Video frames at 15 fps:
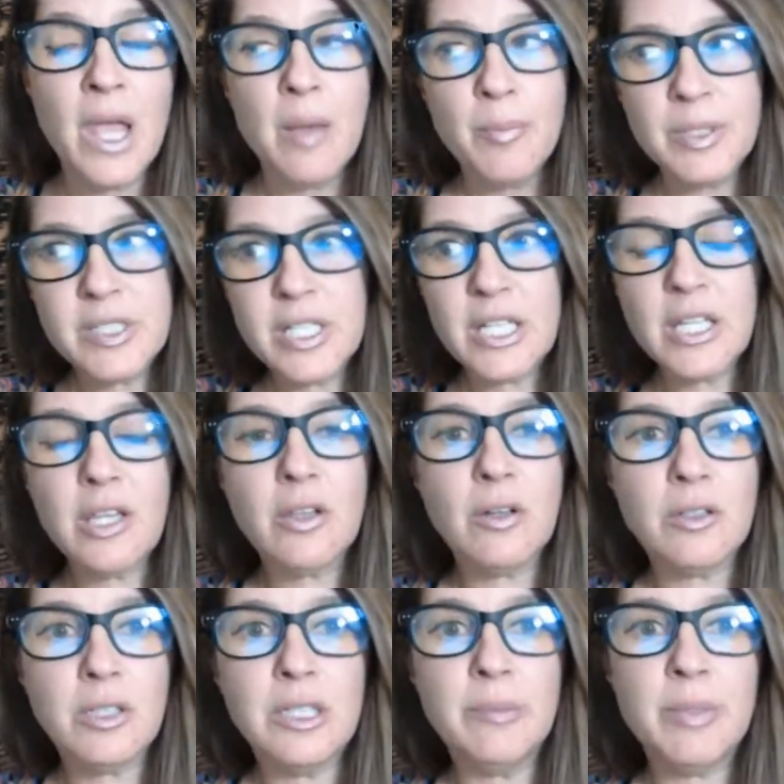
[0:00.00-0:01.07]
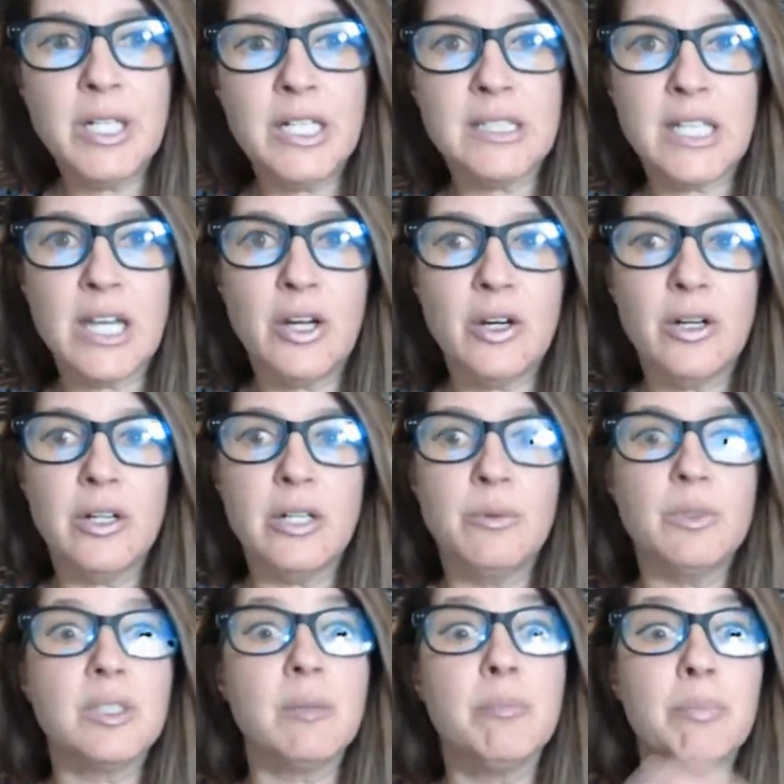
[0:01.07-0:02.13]
particularly because I heard it
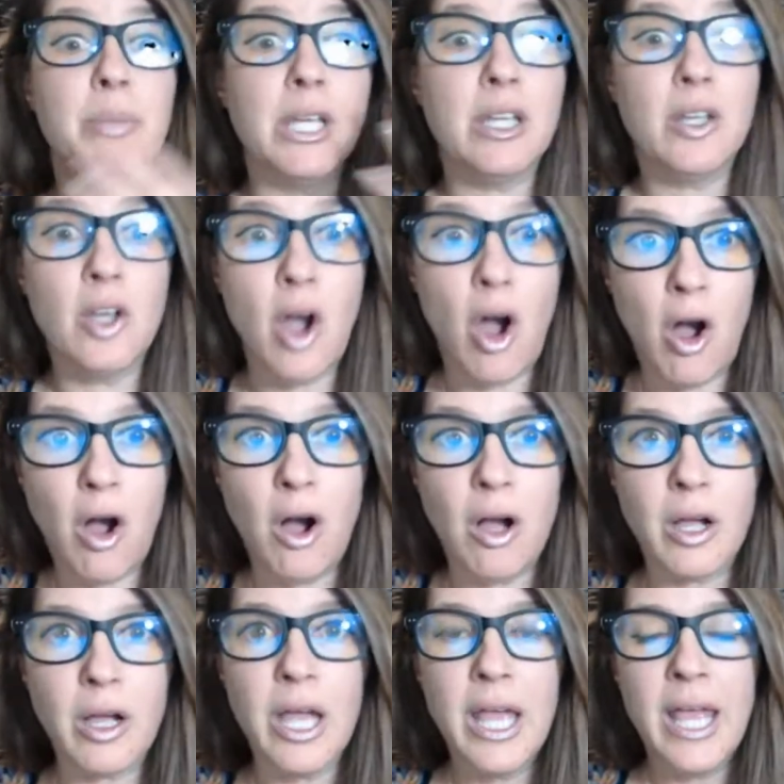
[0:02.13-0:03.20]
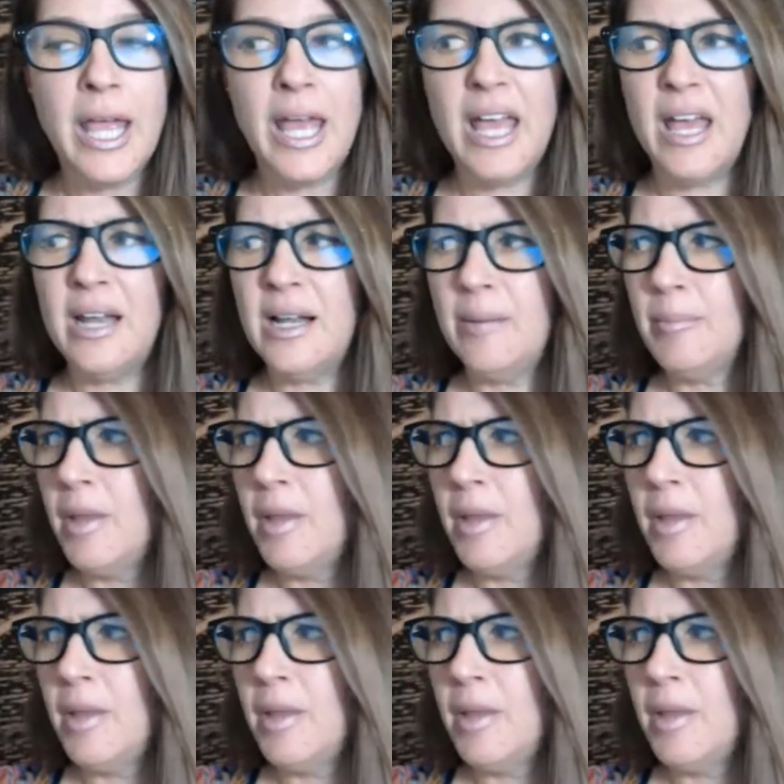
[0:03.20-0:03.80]
was a big gong, and I'm